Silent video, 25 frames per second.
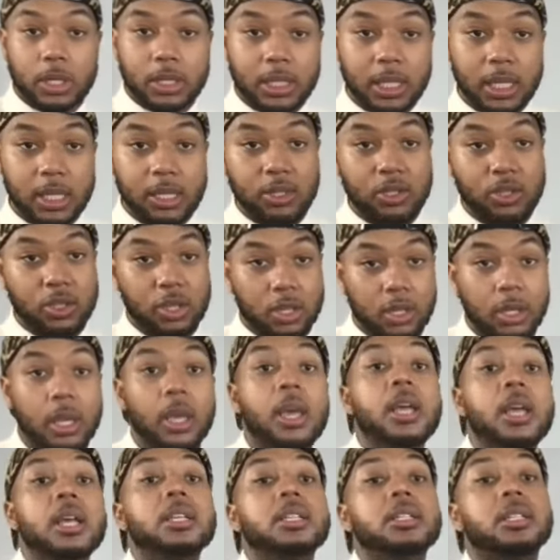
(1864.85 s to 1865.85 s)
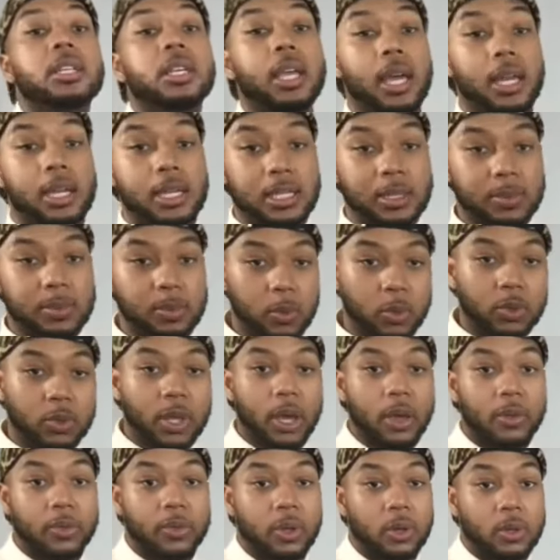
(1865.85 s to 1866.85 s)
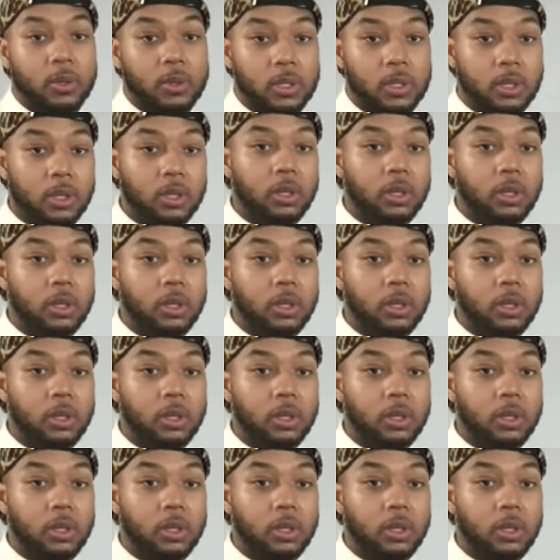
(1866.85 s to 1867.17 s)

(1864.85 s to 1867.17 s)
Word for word: tension to kind of smooth out those